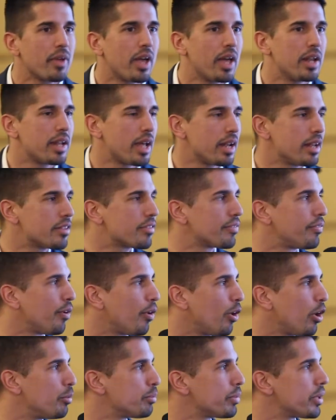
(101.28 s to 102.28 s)
and then it's
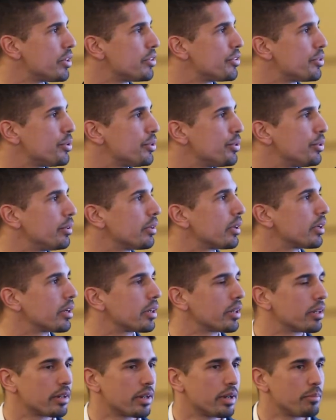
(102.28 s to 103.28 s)
formed into
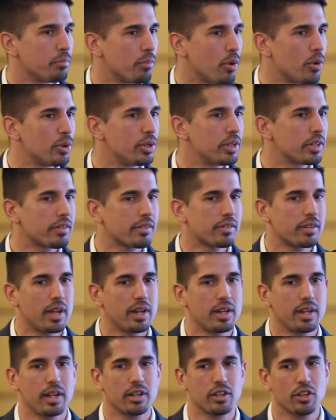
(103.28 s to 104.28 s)
molds
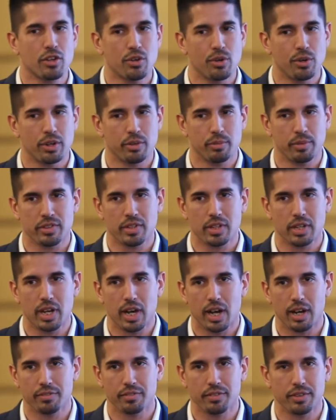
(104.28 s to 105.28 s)
and then cured within the
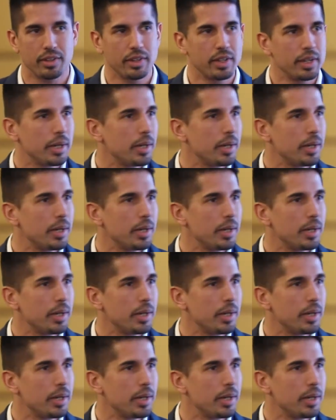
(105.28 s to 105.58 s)
oven.